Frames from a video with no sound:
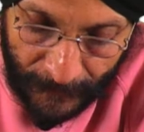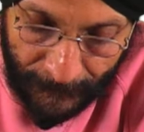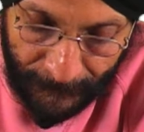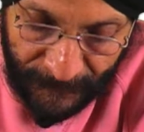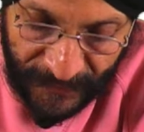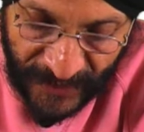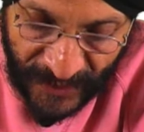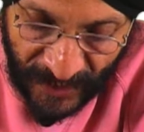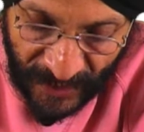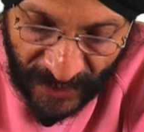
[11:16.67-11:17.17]

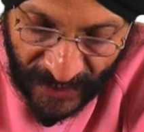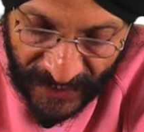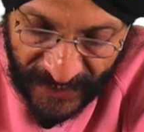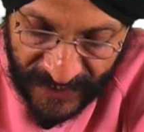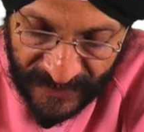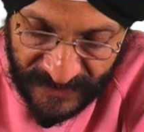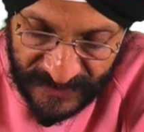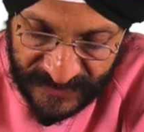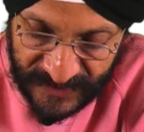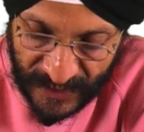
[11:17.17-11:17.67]
behind
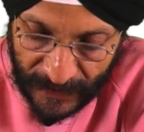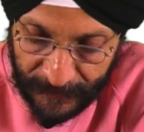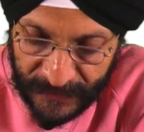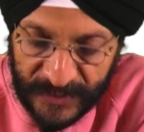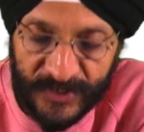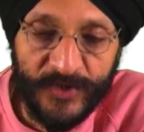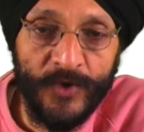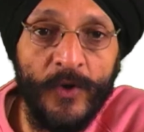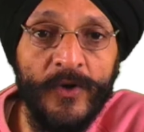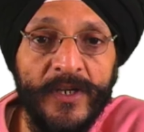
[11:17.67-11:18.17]
the
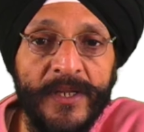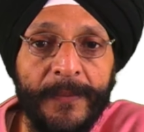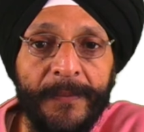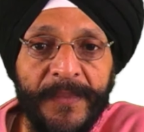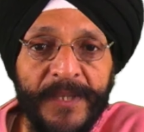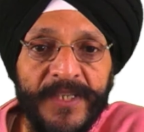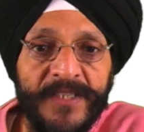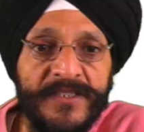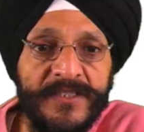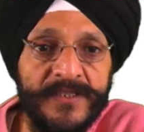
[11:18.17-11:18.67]
cybersecurity
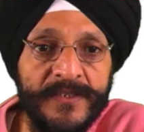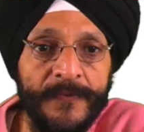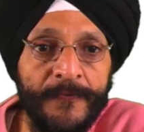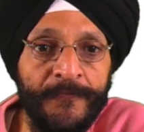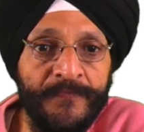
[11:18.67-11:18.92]
myths